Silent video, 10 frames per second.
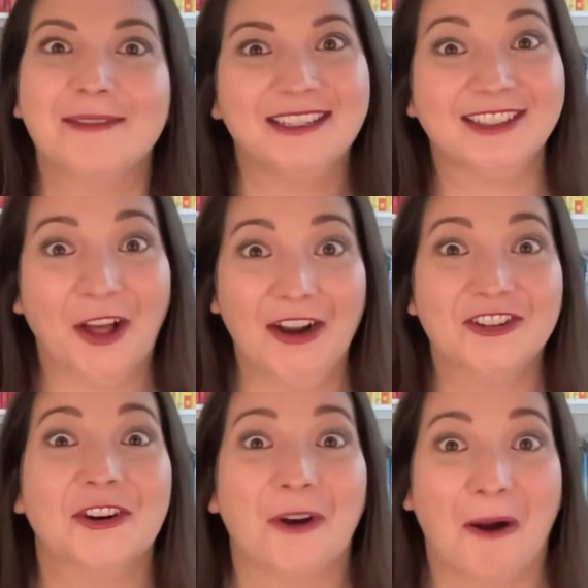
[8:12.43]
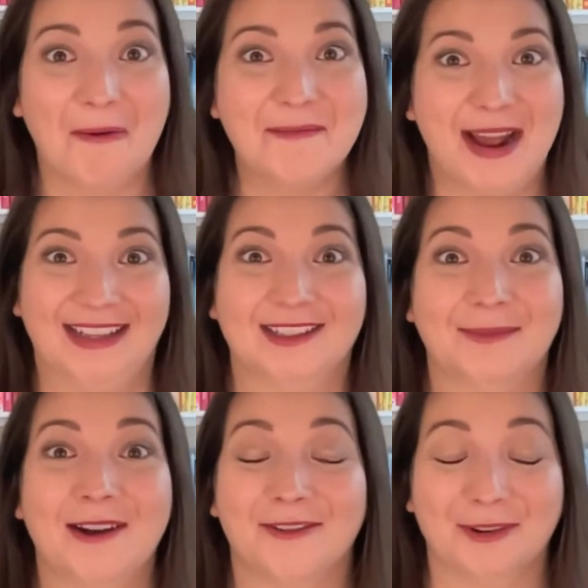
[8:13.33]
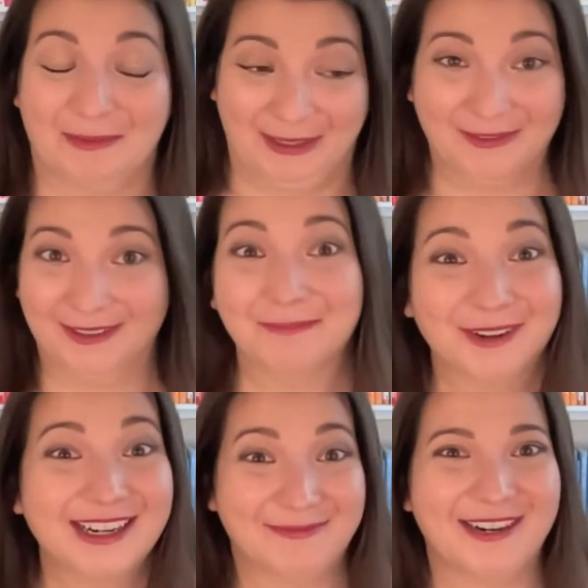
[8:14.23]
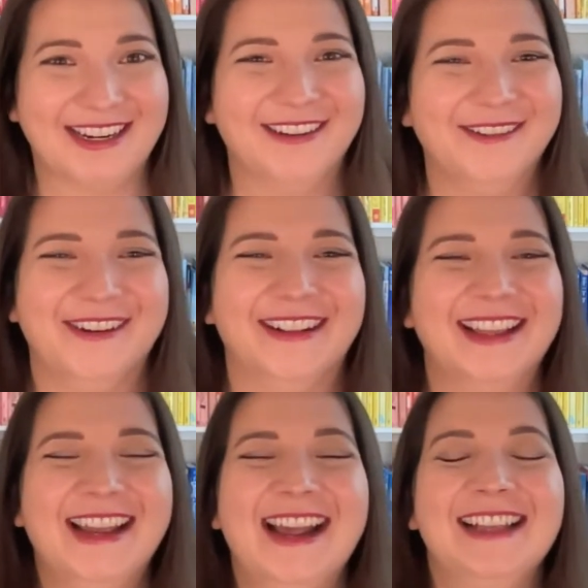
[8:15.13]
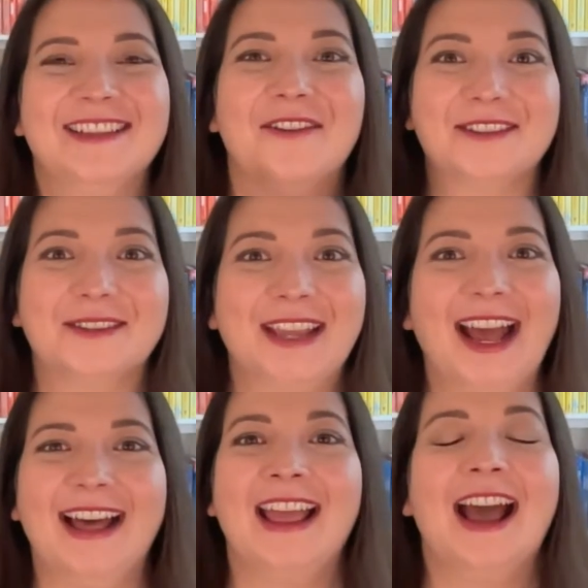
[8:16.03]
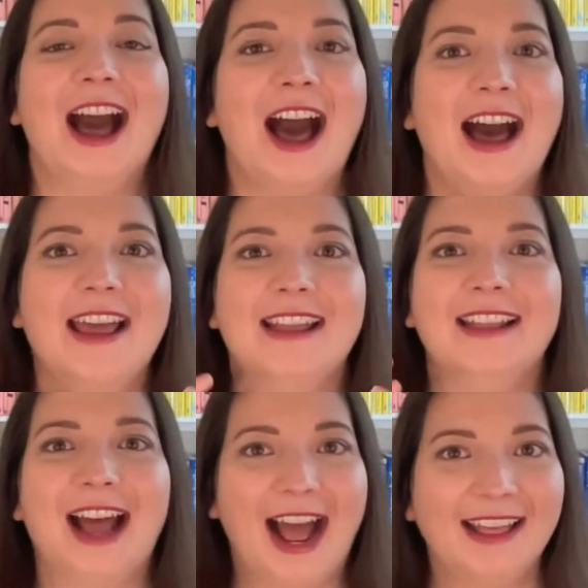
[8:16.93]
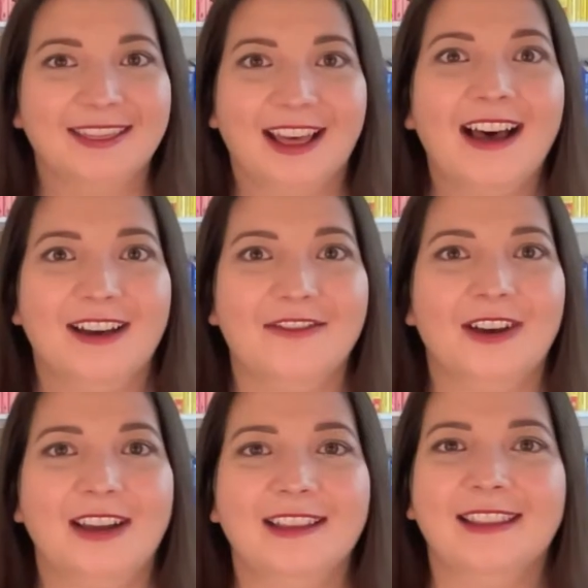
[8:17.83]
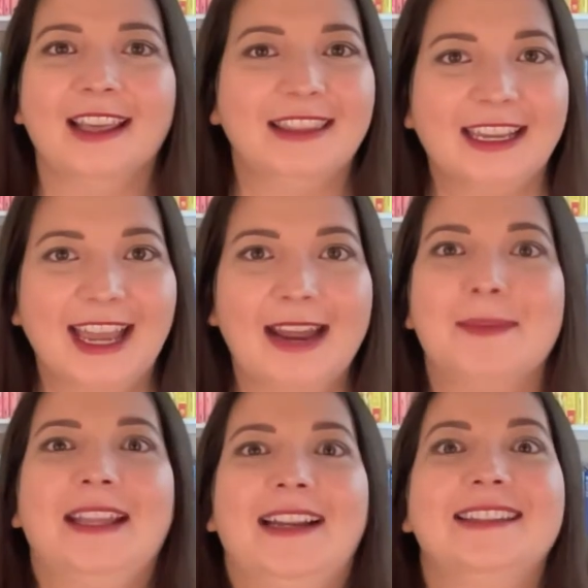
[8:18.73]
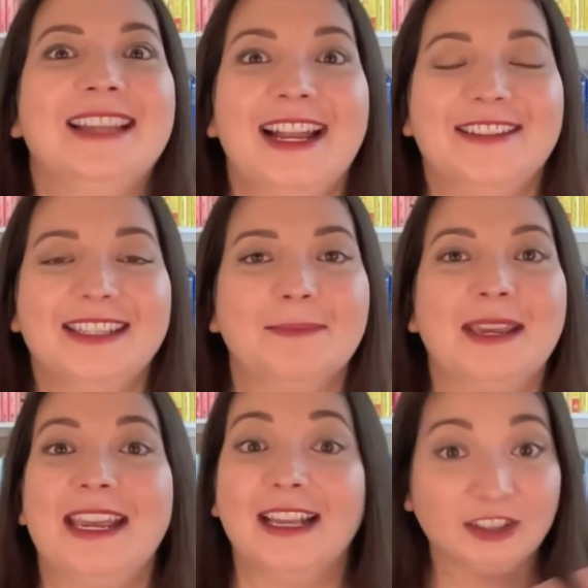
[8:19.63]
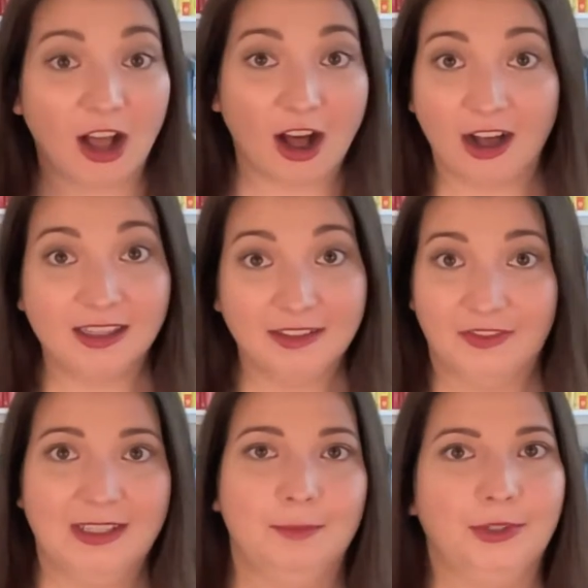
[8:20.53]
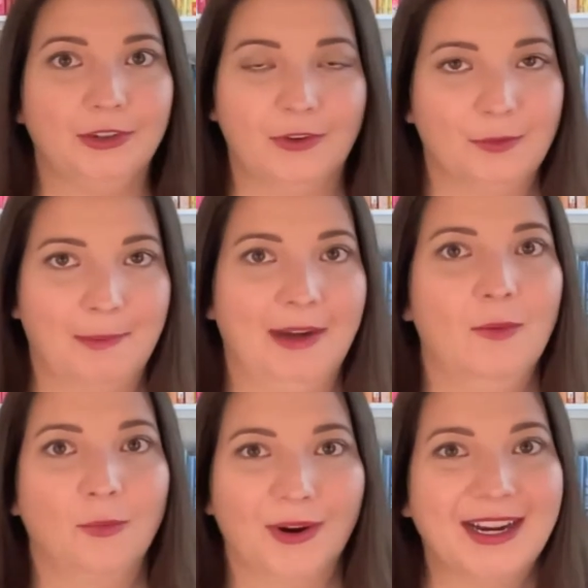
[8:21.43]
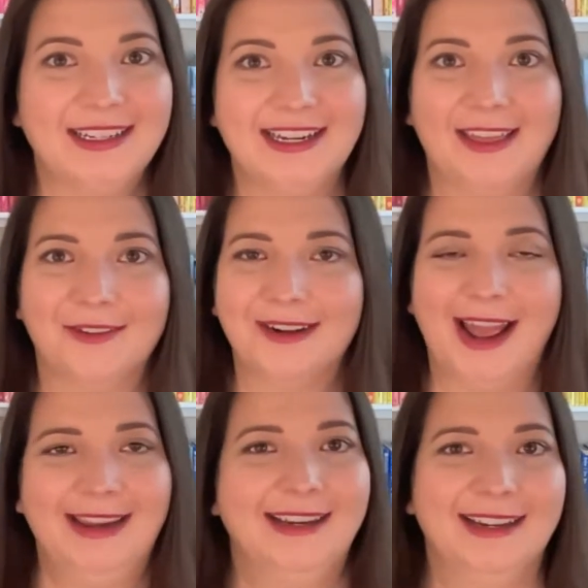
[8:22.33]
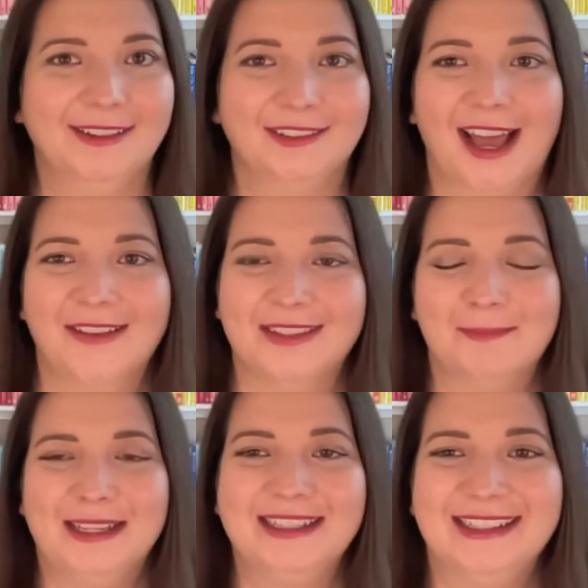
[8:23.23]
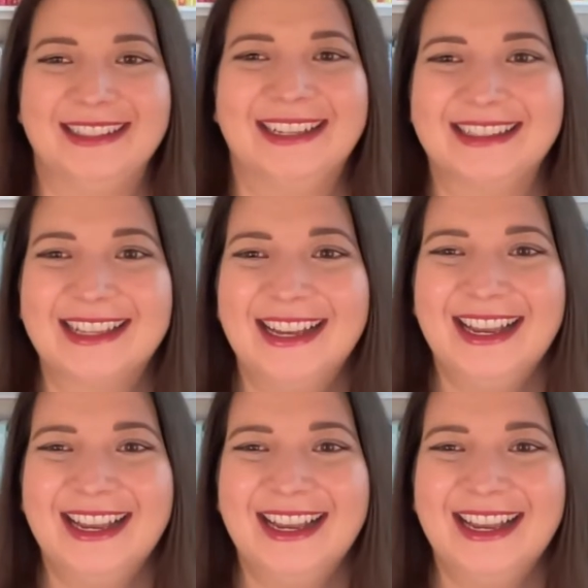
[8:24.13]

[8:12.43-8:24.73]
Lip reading: She launched her own mastermind group, which was pretty, pretty cool. So yeah, I love the Academy, that it's not just me. It's all of these beautiful women working together and editing their lives and businesses.